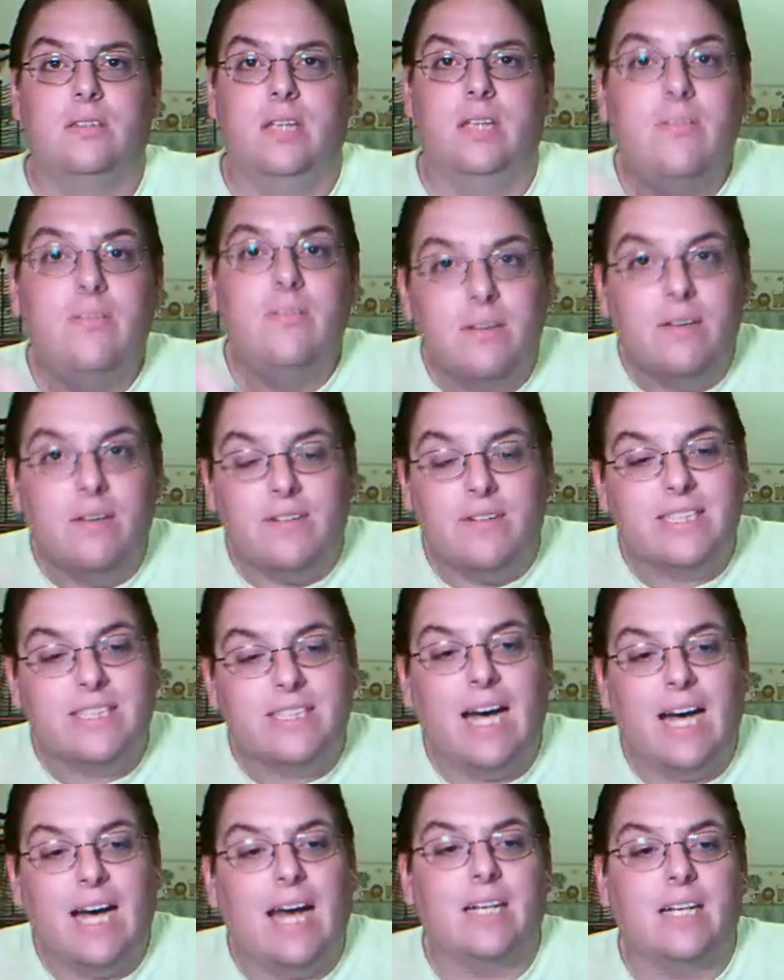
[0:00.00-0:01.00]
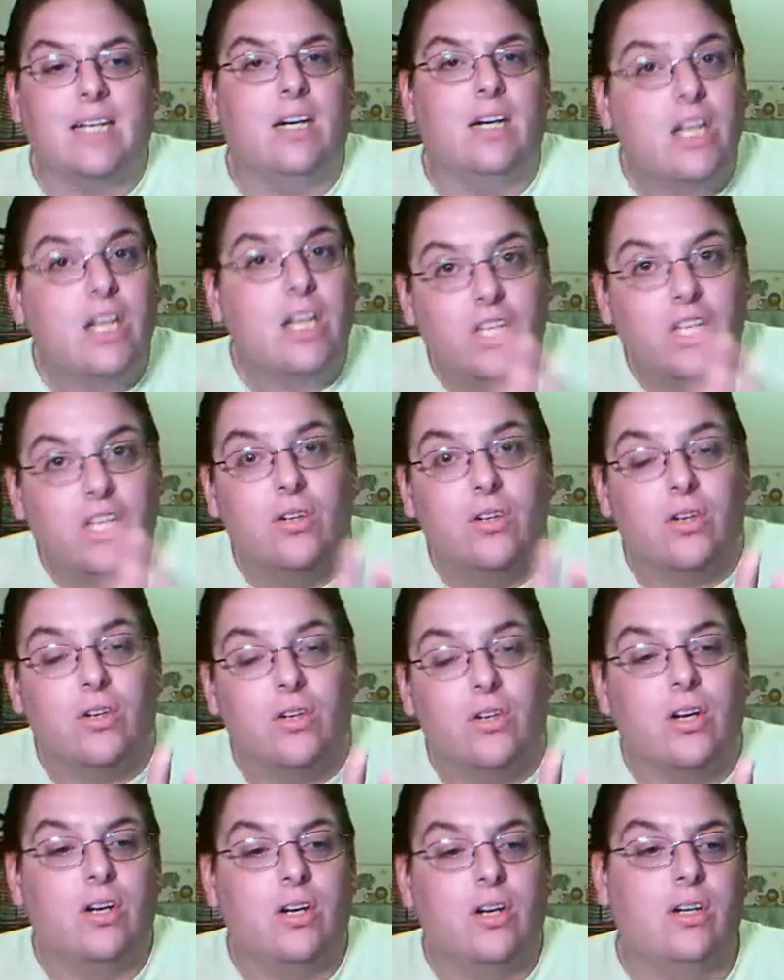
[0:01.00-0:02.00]
even if it's not a cure,
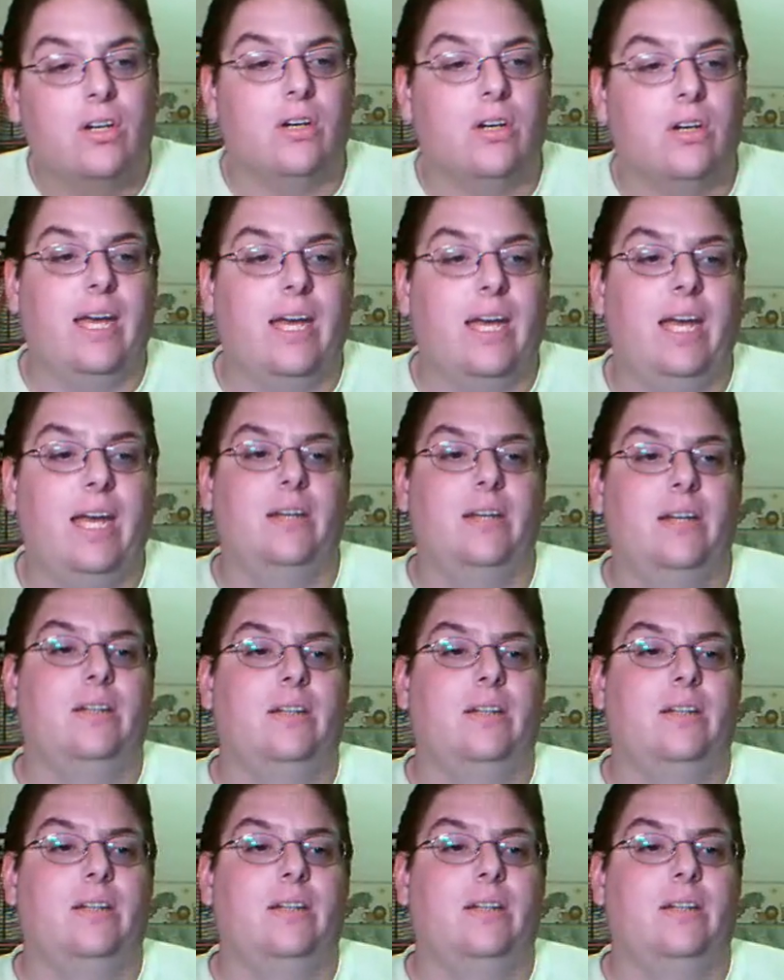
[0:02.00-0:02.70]
okay?